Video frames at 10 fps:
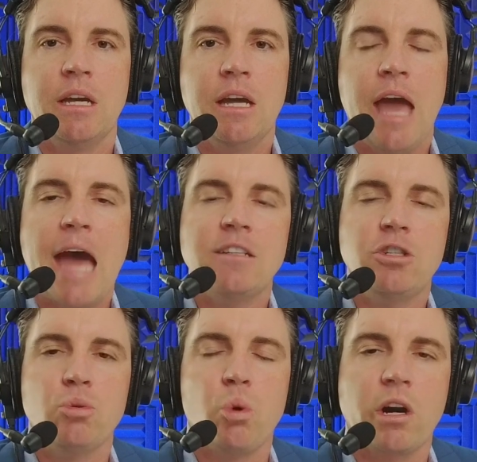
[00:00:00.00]
has
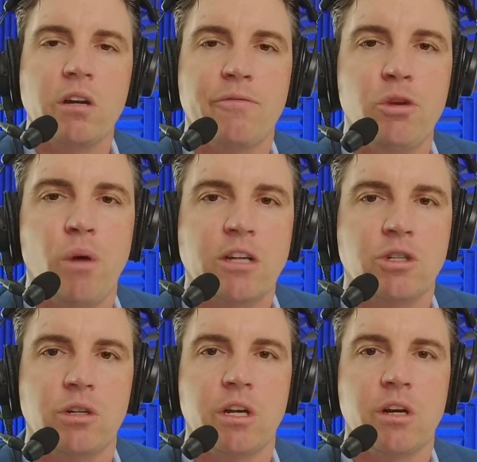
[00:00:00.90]
you working a few
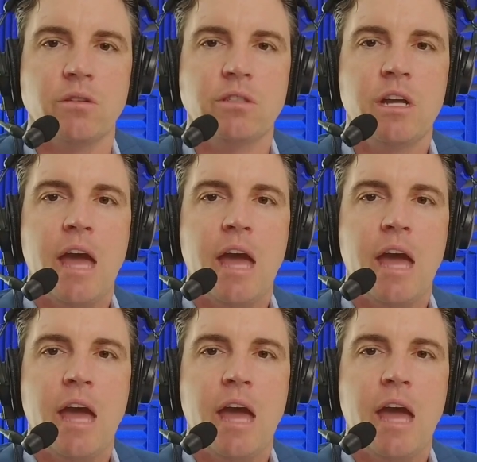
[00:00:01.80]
extra years,